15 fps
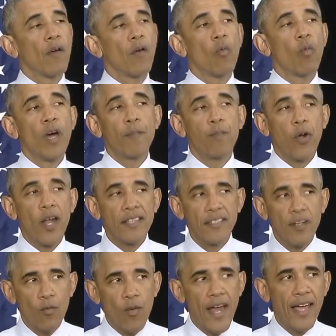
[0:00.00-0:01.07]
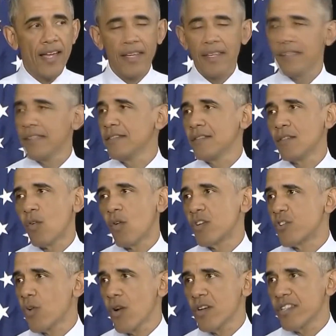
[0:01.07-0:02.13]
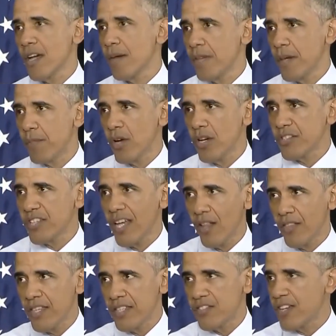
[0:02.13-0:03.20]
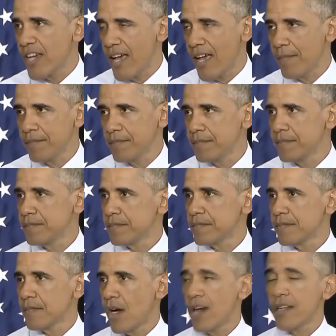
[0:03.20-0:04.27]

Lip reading: When President Reagan or George W. Bush held this job, our